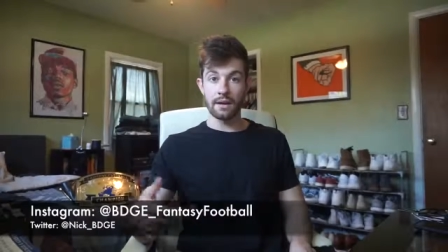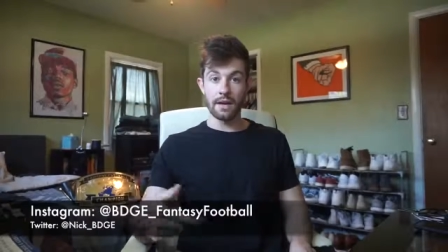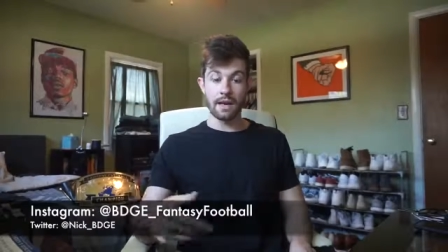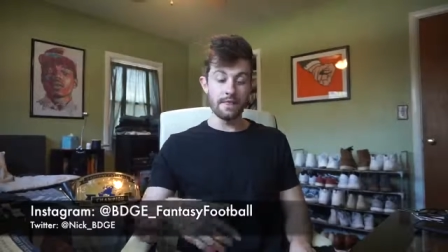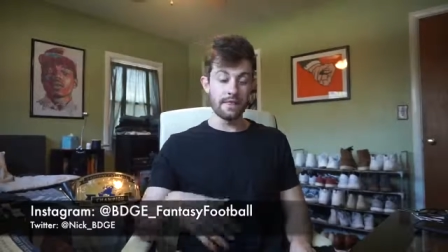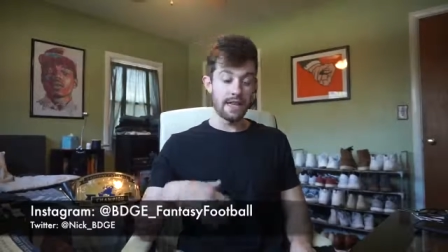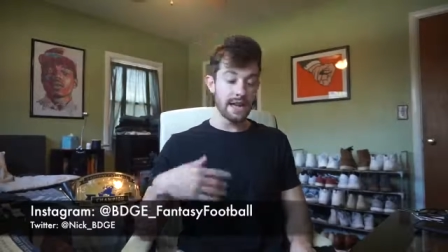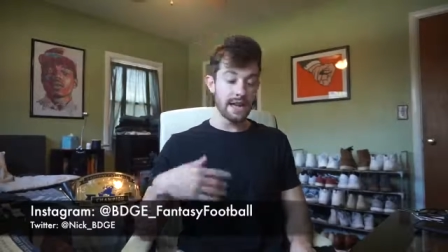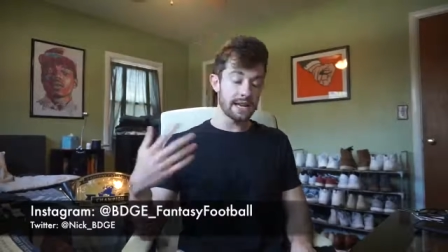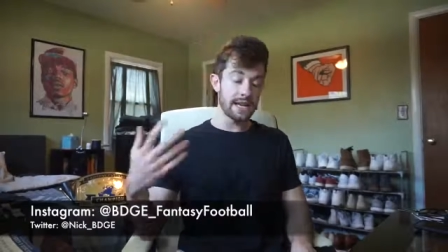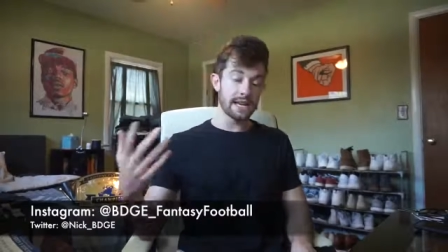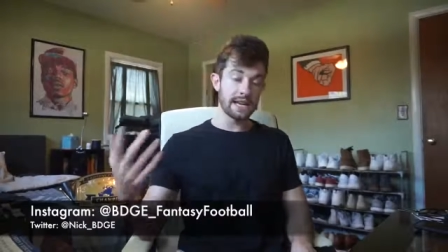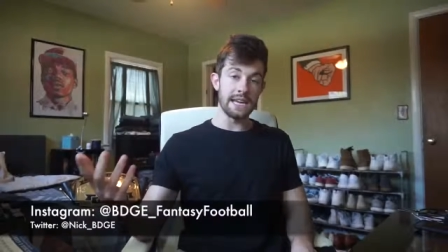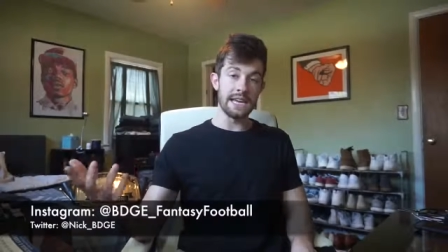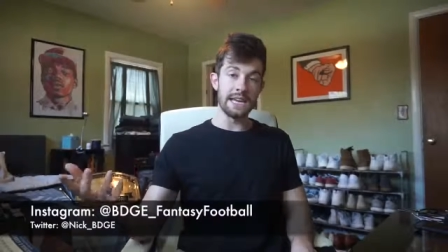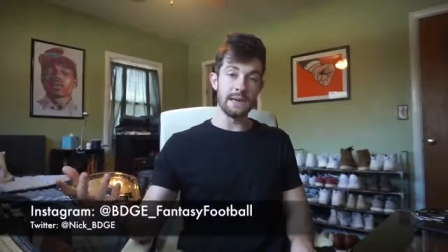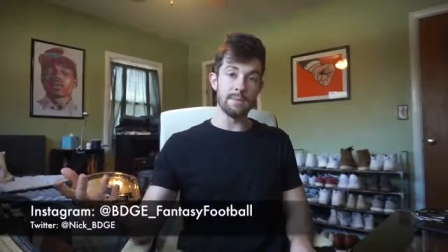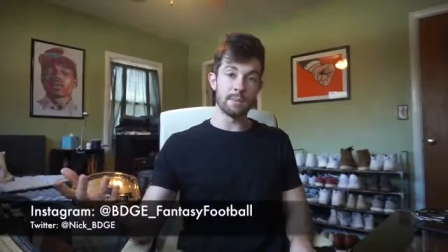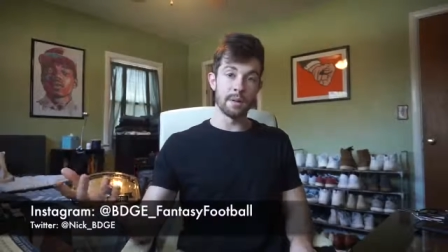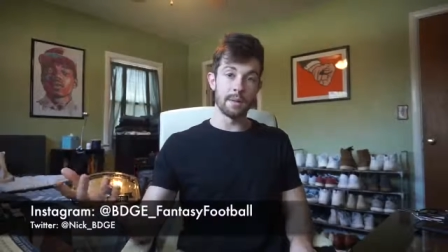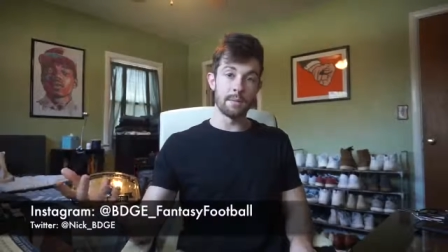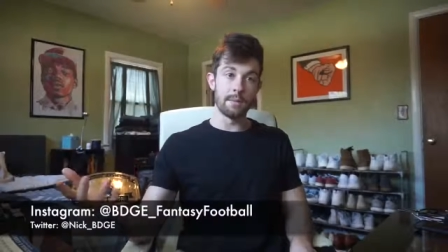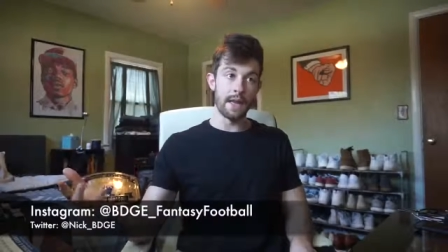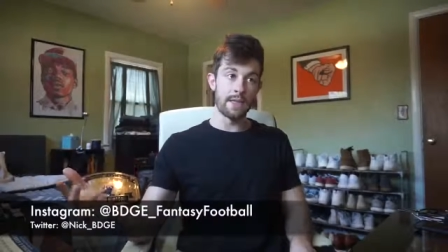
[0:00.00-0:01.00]
and they can
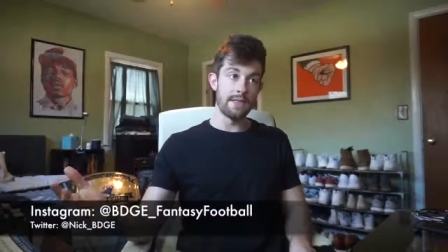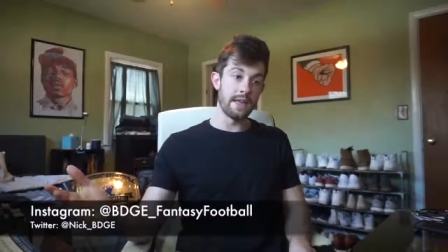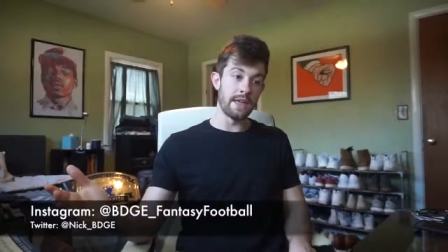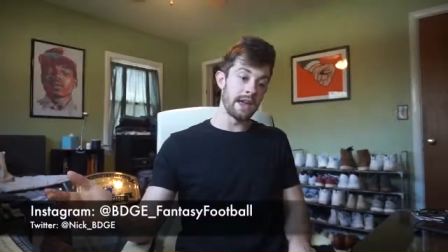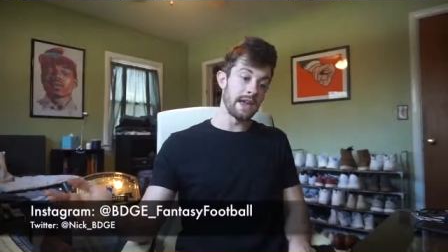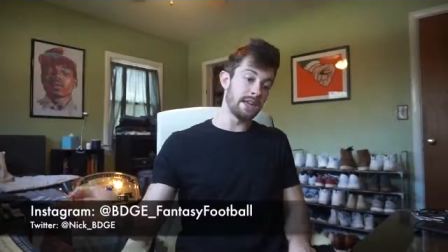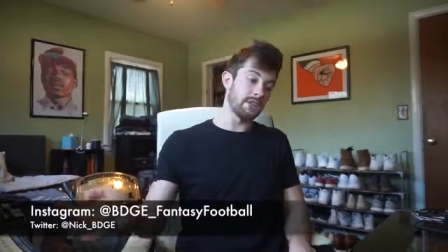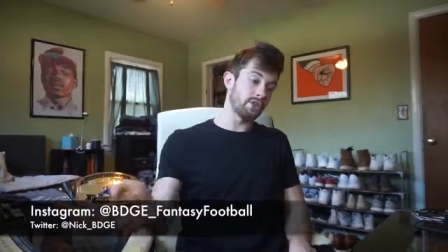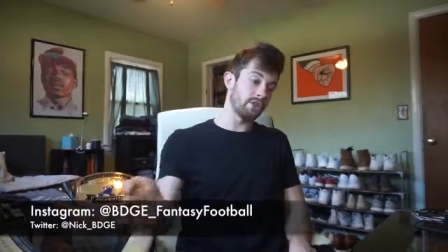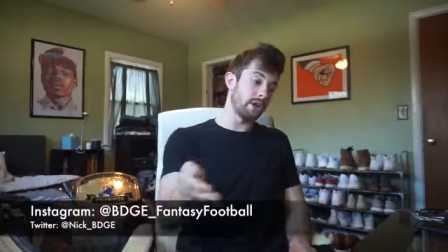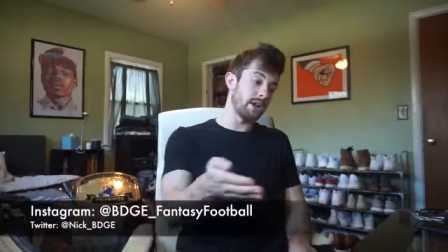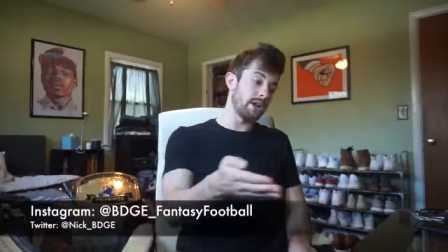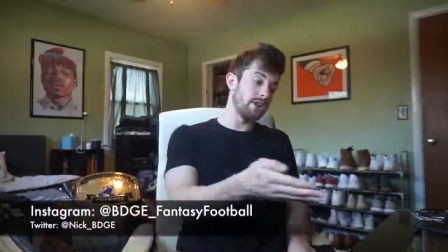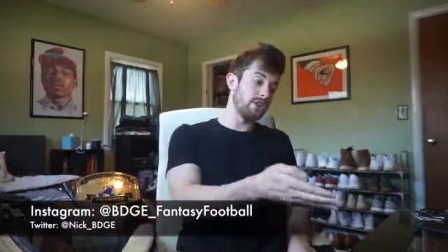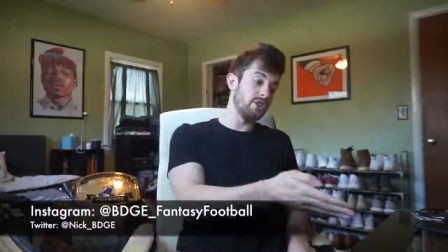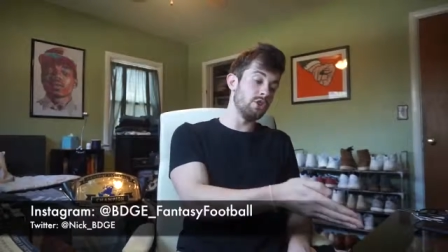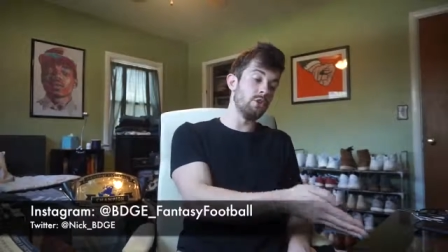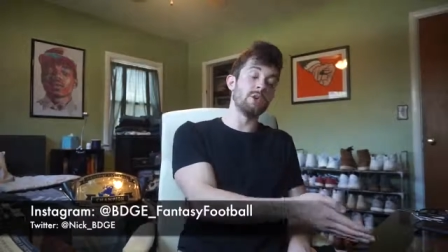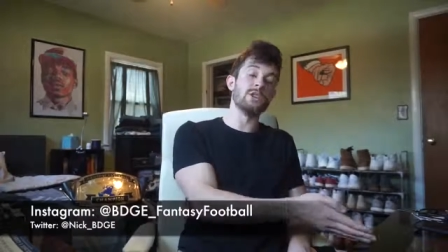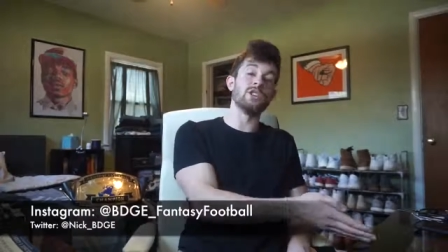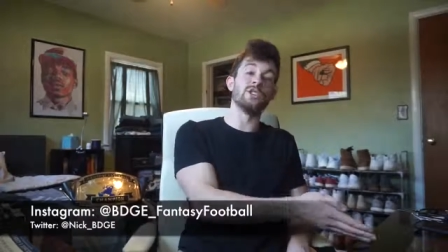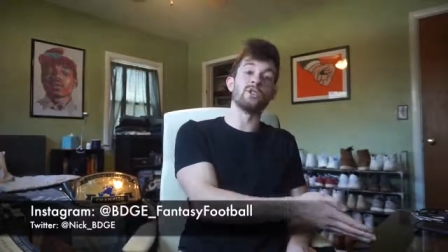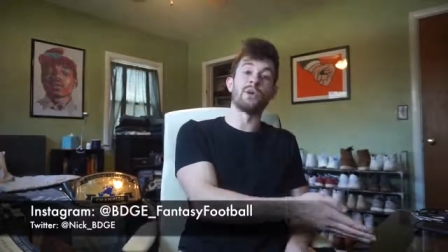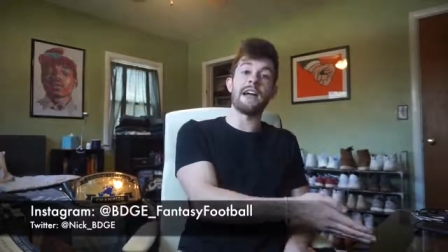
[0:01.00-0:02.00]
keep them, and they trade
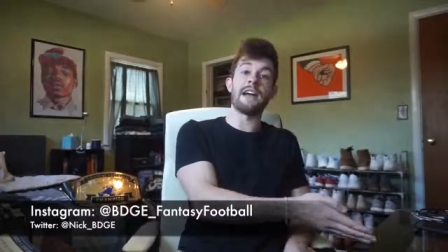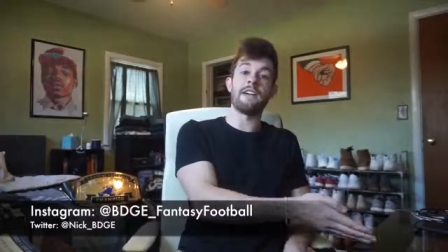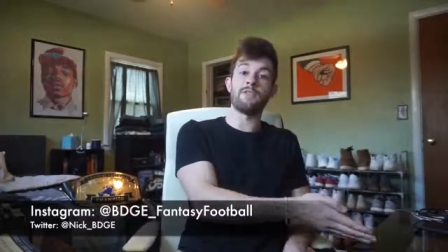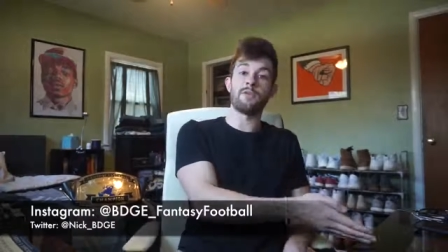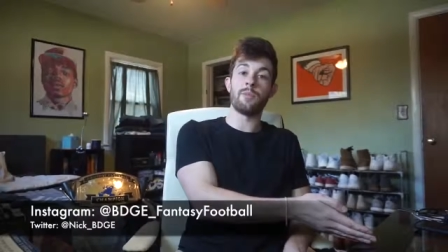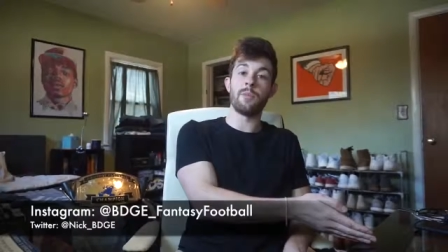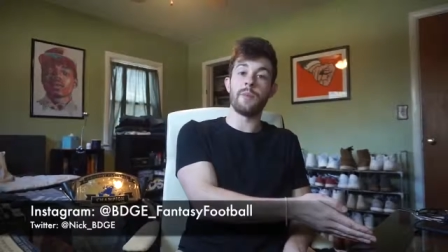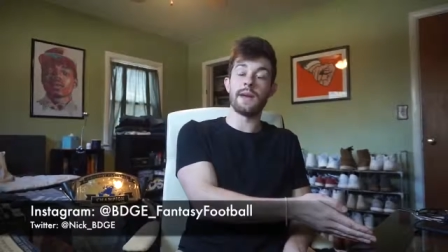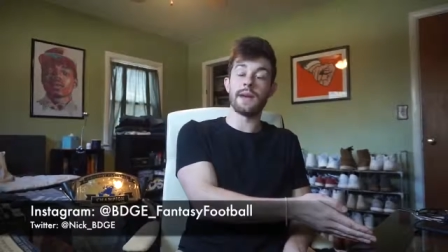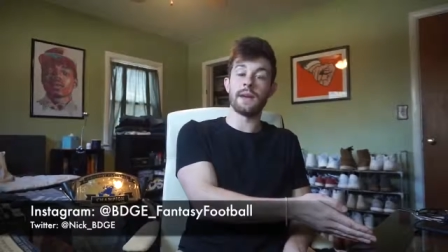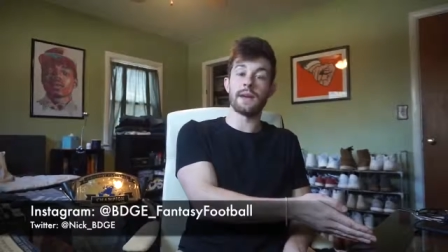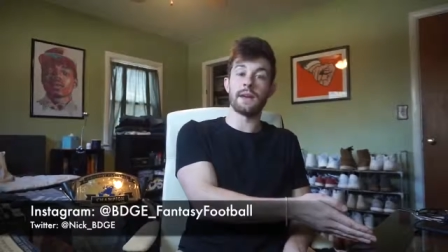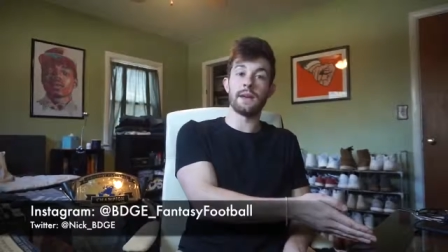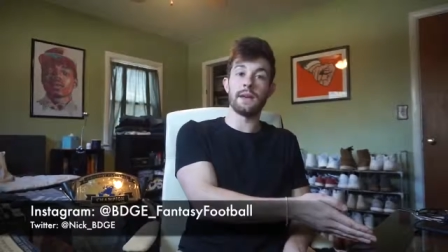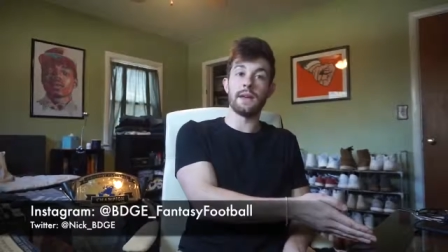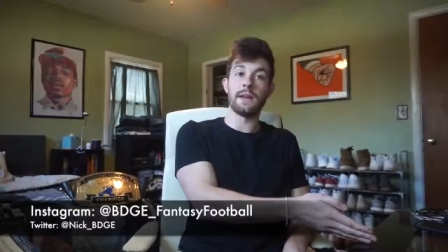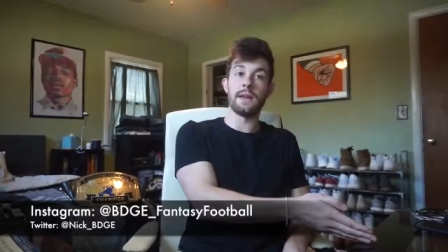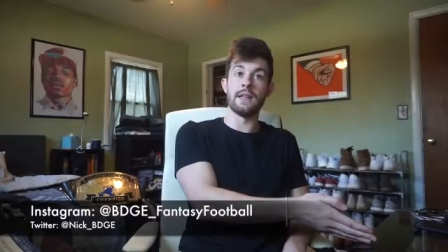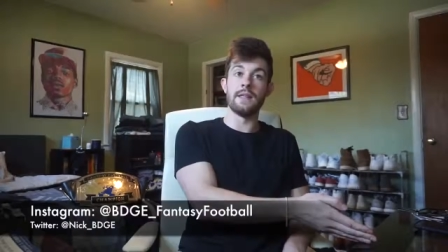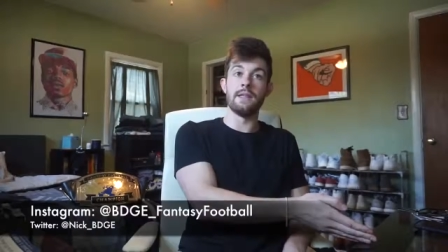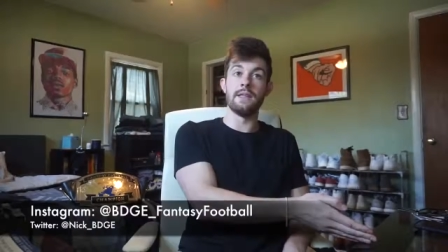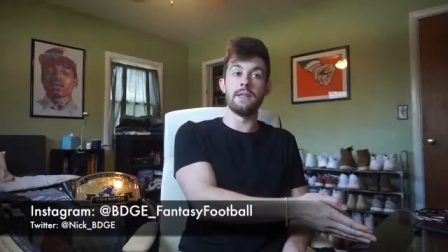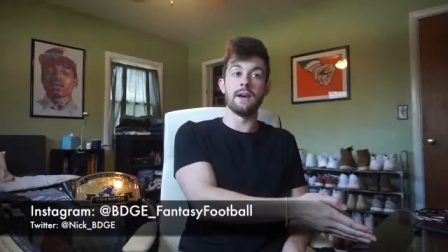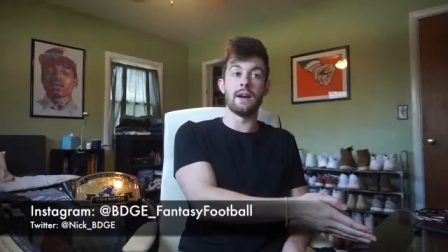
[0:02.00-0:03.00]
you a draft pick
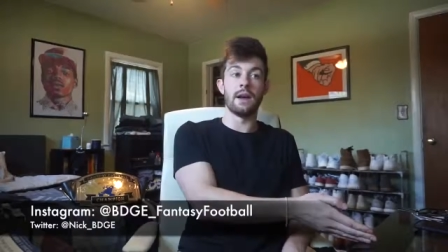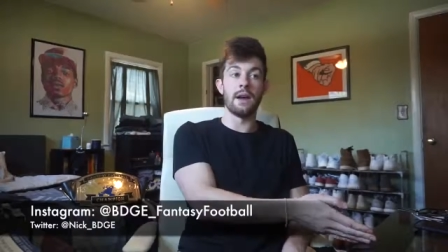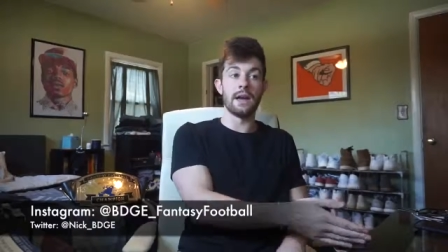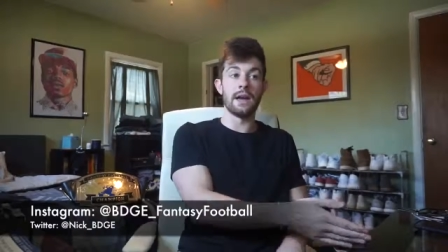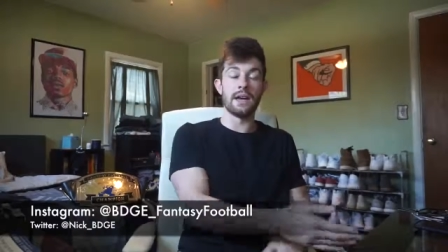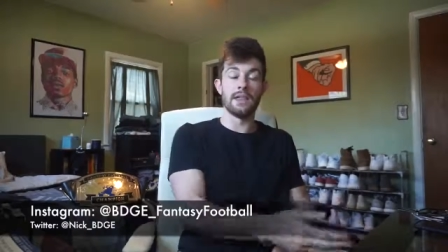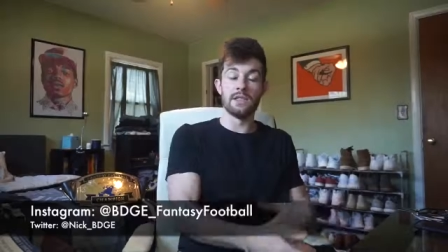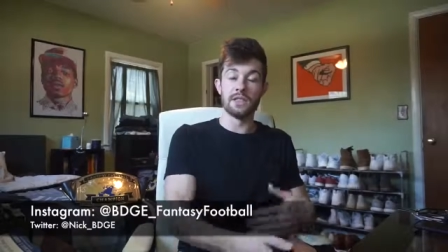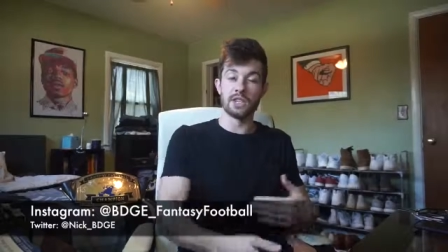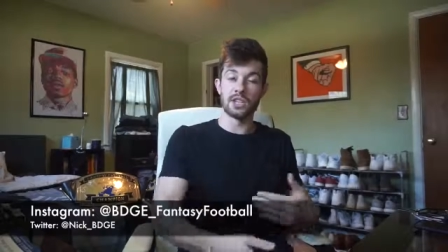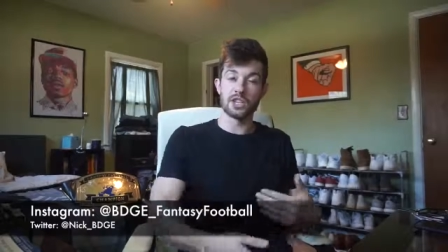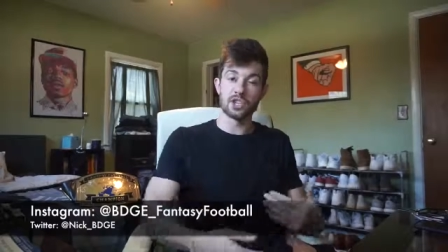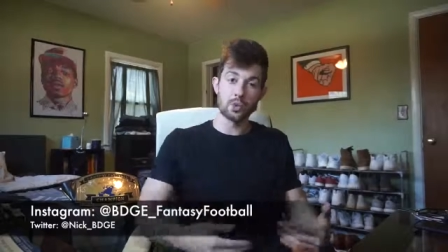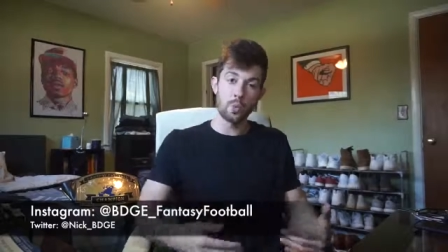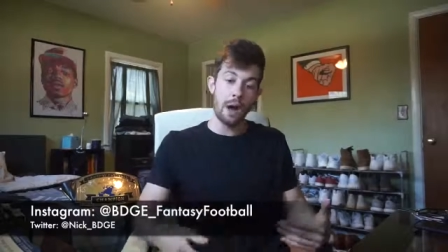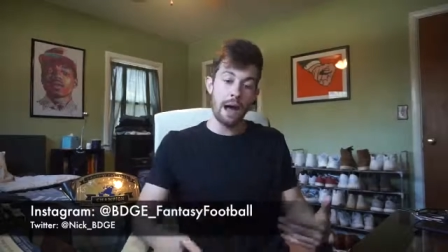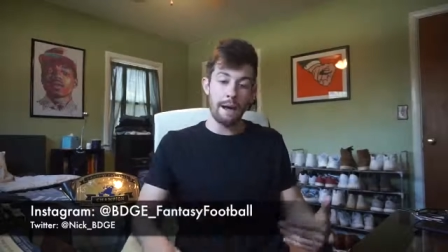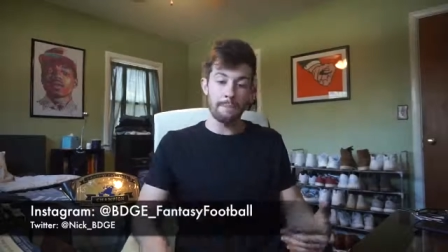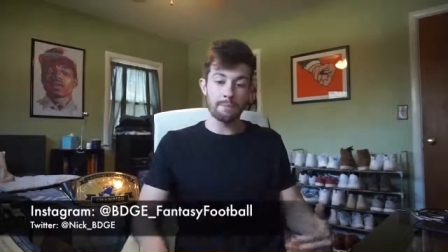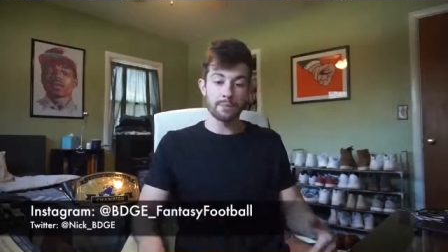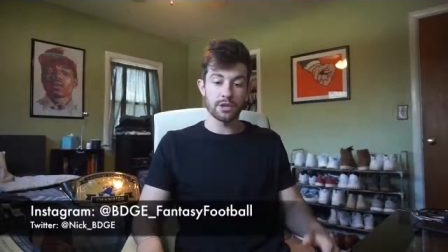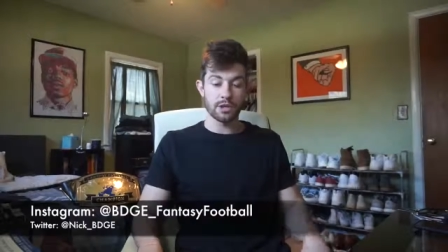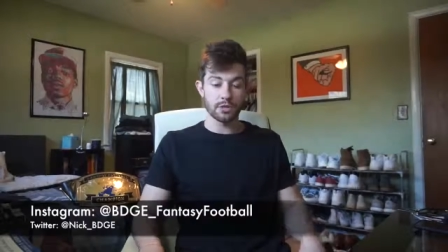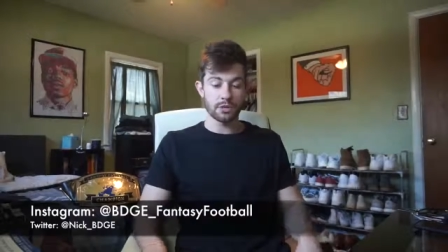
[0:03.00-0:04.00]
in the swap.